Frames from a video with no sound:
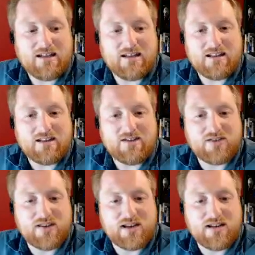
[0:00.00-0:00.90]

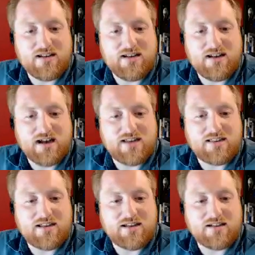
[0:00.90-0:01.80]
there's, like,
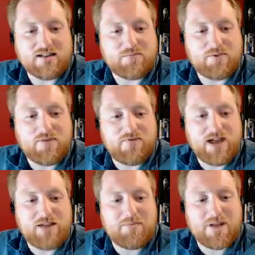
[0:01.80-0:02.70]
nothing to
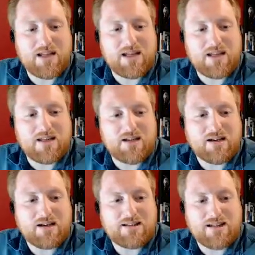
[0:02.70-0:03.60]
prevent me.
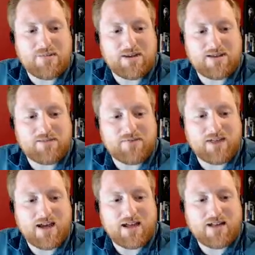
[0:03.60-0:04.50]
Ah, oh, damn it, except for
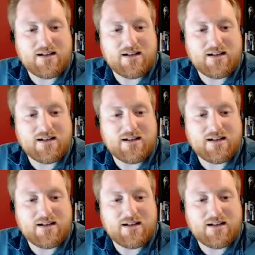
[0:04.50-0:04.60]
that.